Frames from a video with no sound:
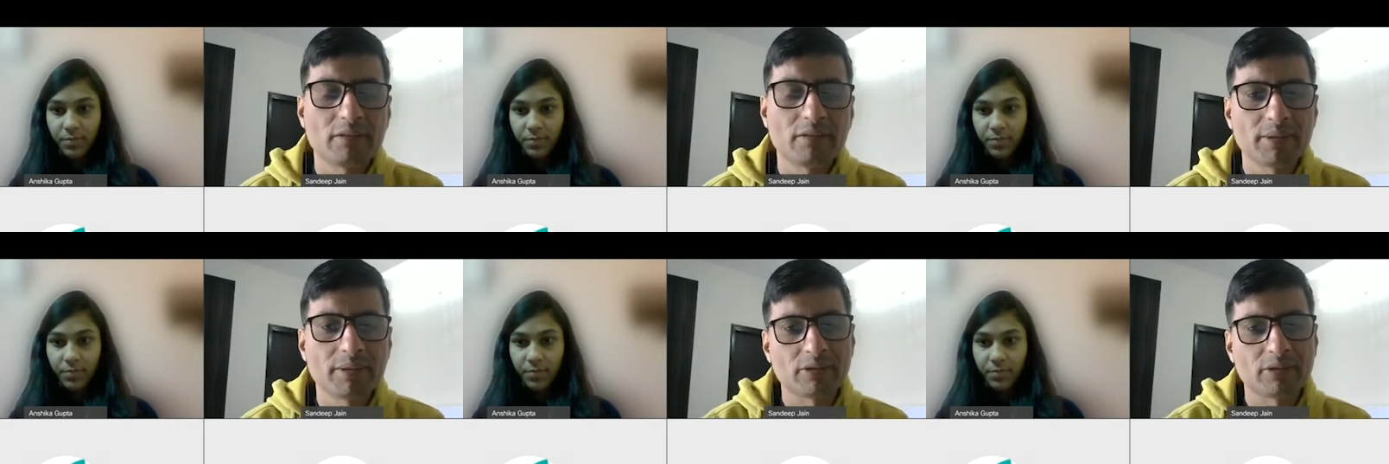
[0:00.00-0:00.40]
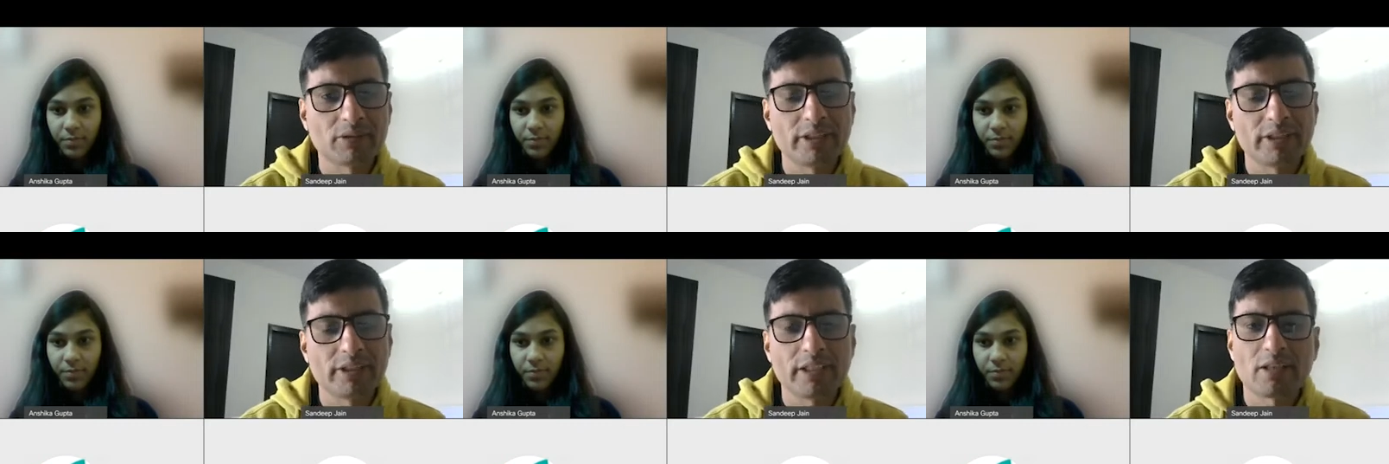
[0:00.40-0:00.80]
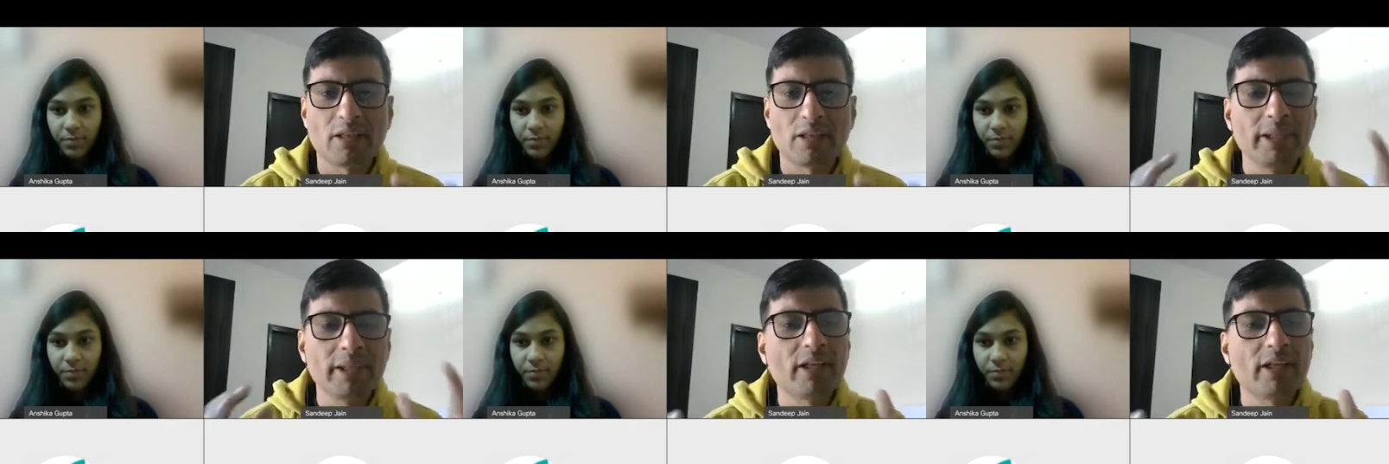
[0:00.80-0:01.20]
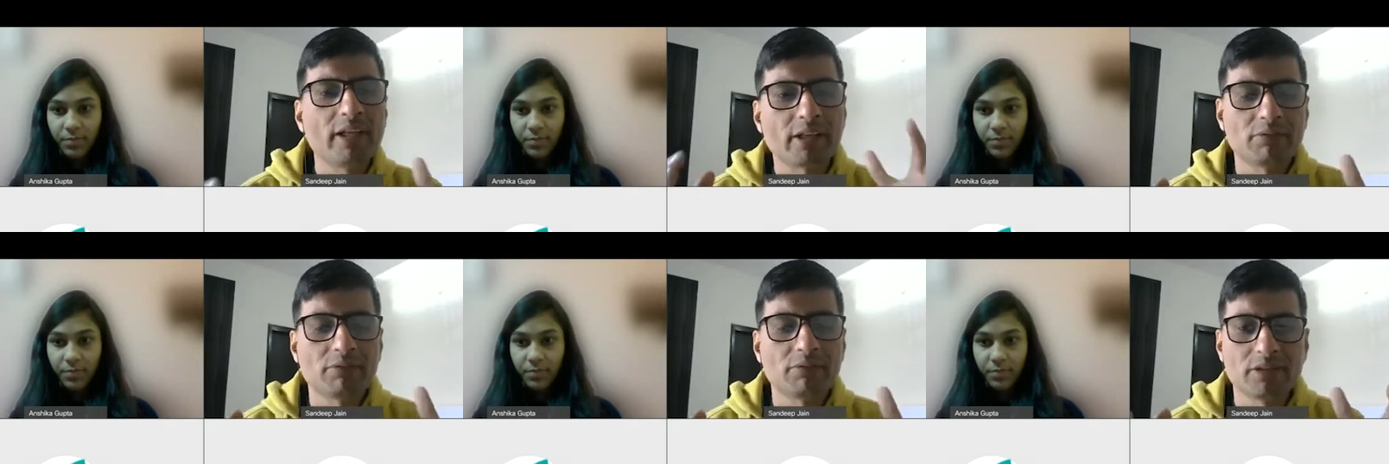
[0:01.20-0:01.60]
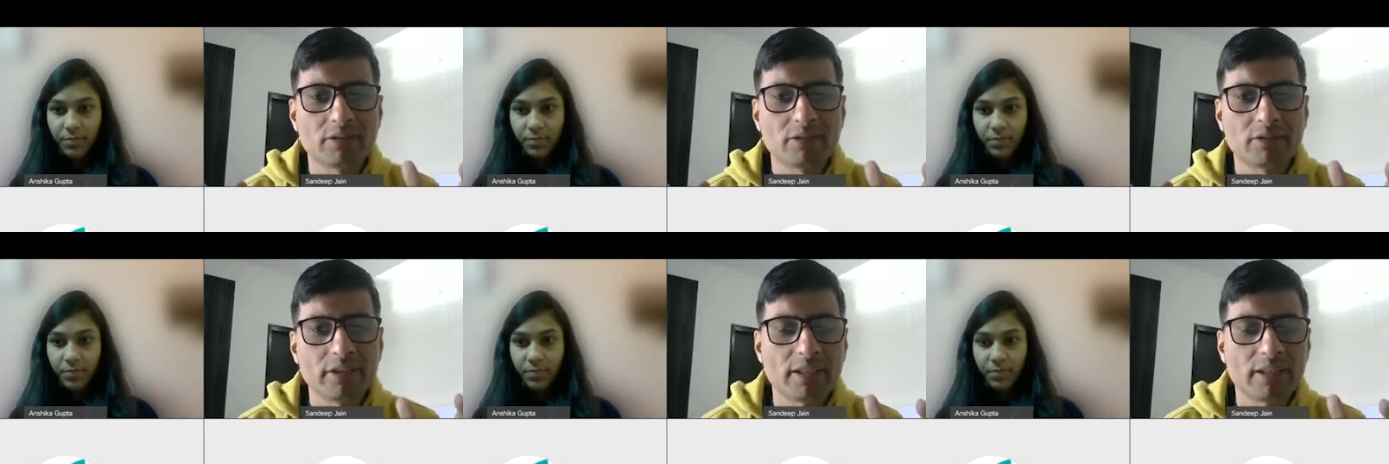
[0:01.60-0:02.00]
Speaker 1: Because they are complete languages.
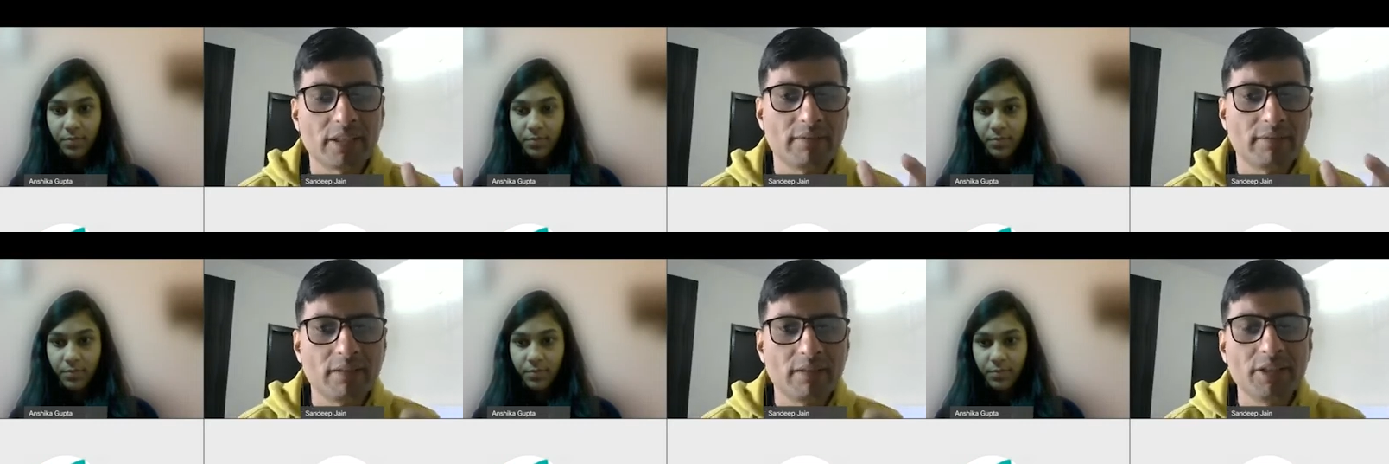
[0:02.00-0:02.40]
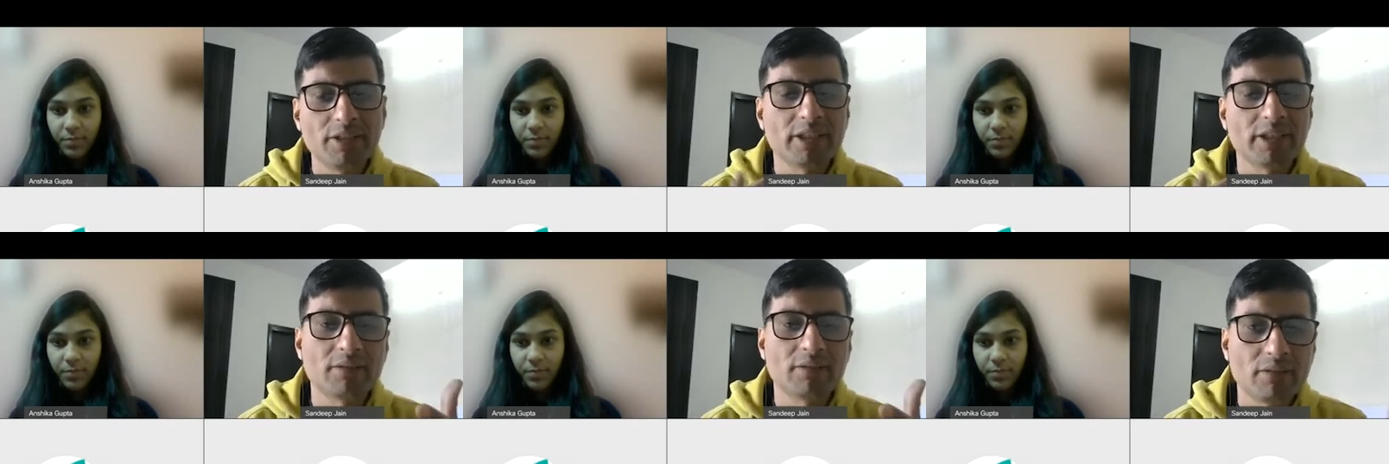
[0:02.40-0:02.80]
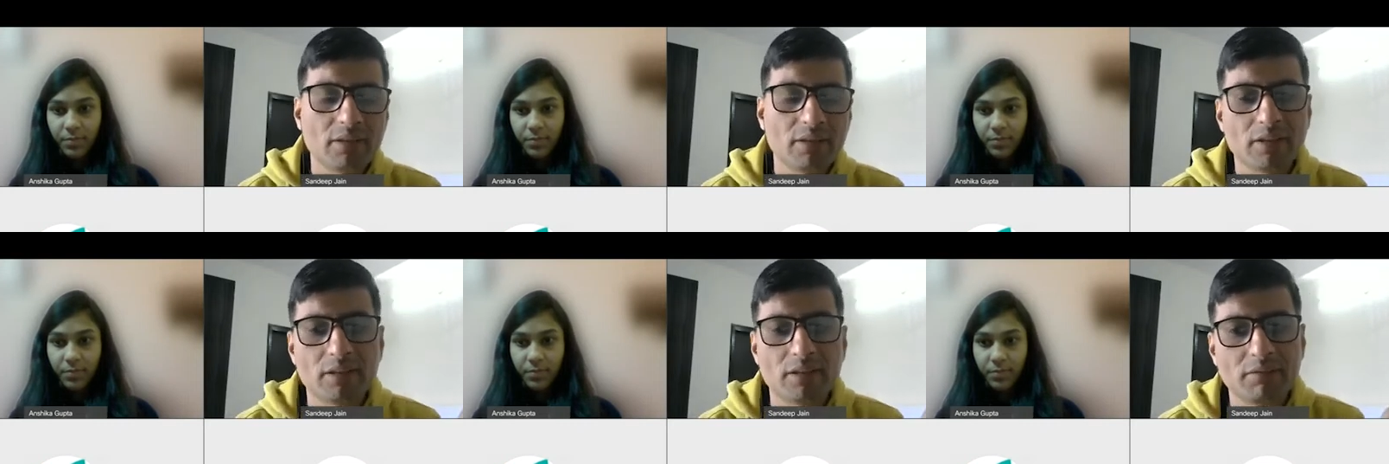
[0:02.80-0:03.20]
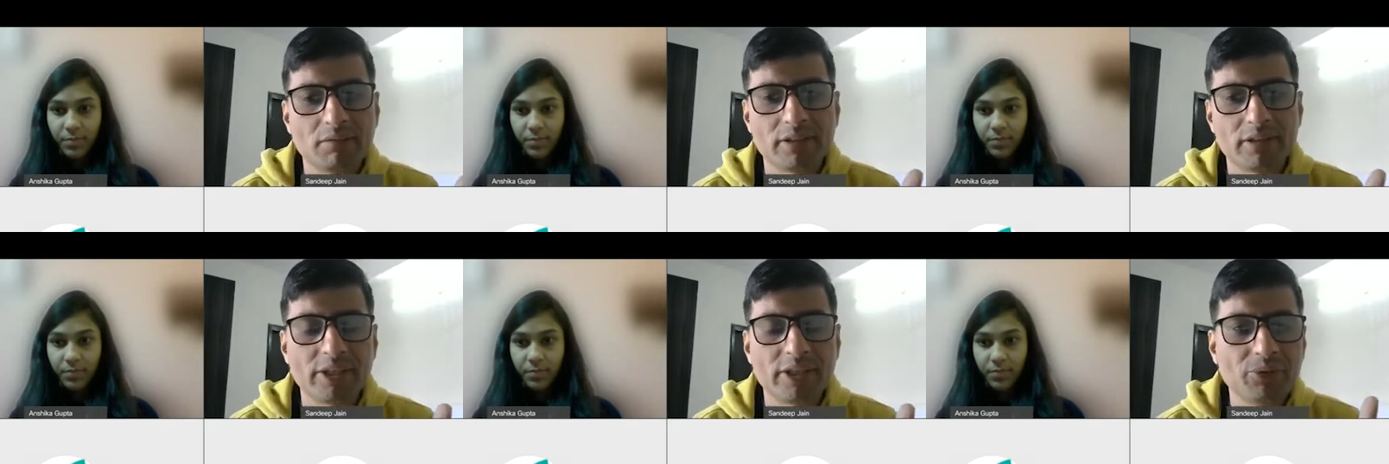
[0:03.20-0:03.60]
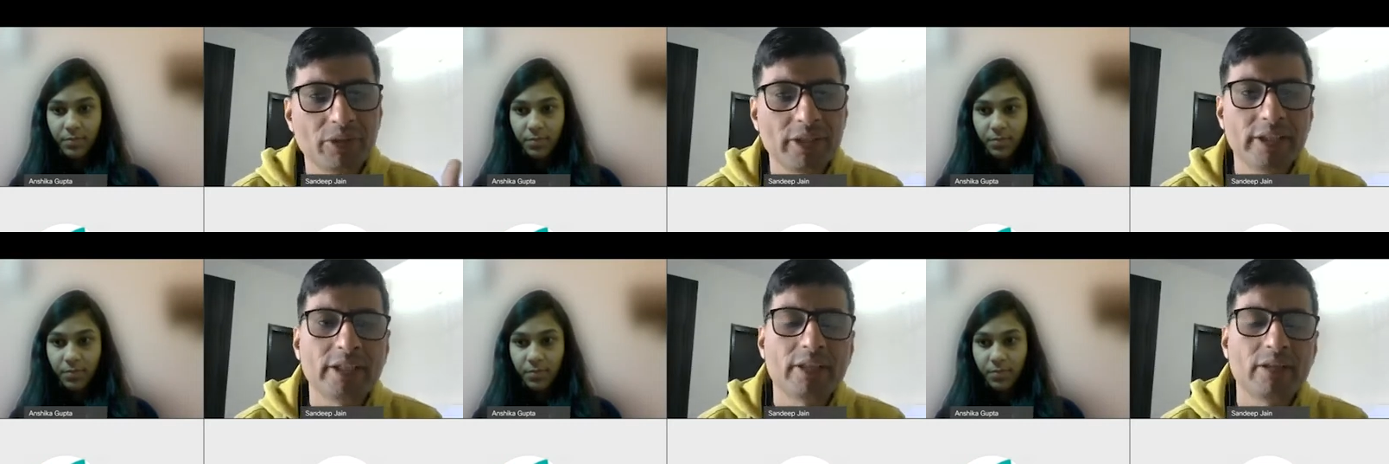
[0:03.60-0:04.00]
They have everything uh, that you
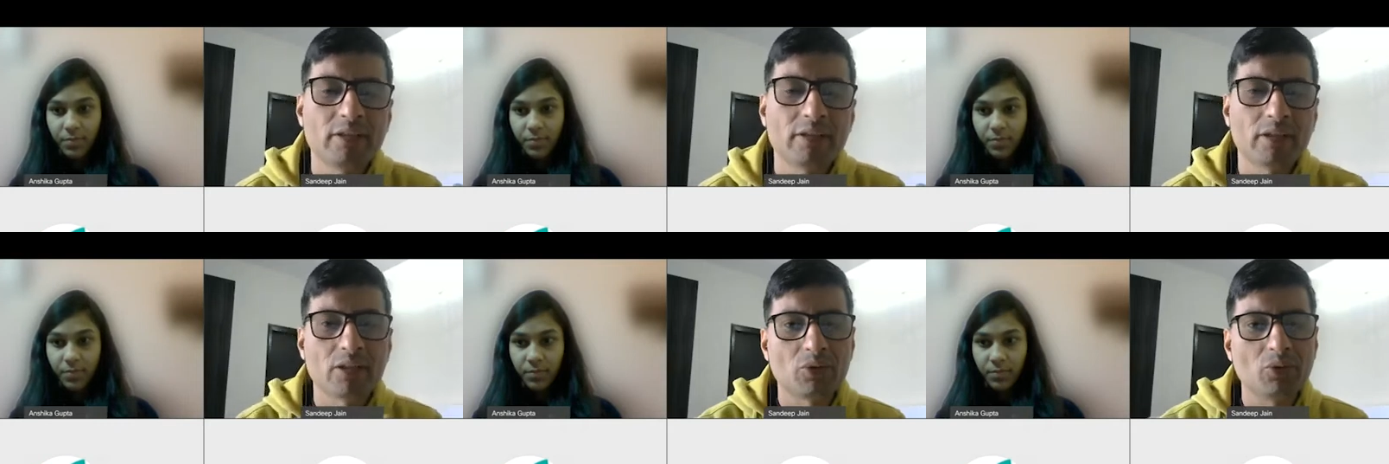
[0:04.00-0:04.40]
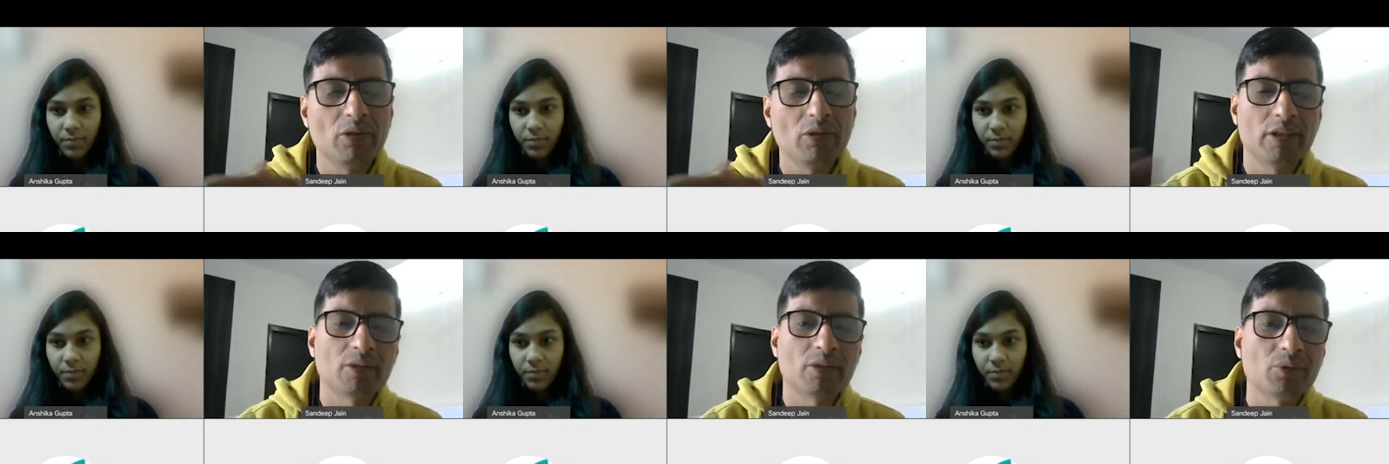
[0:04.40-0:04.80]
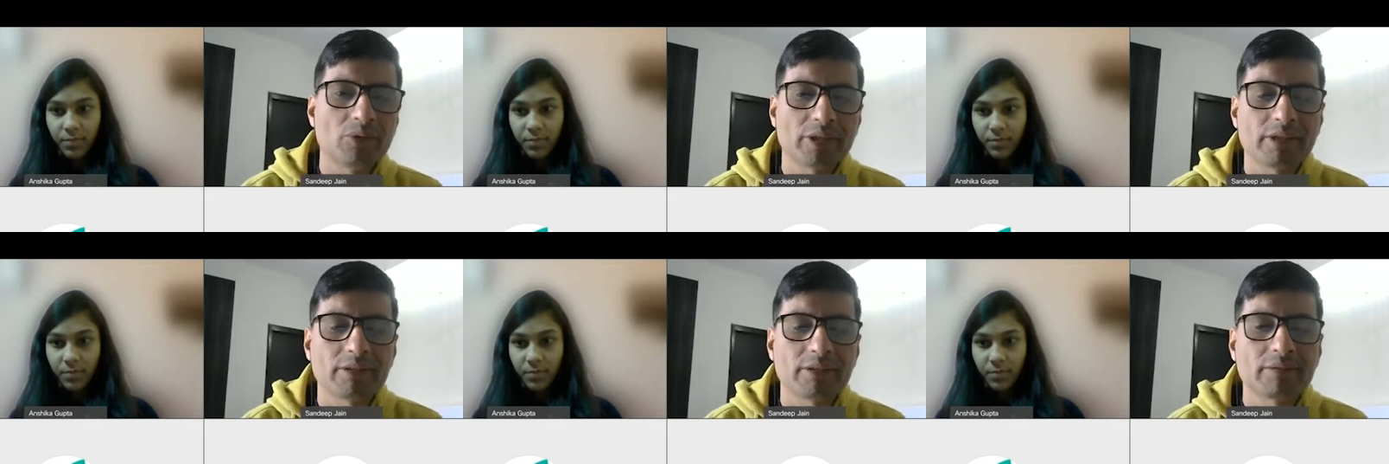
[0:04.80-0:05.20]
need uh, to learn coding.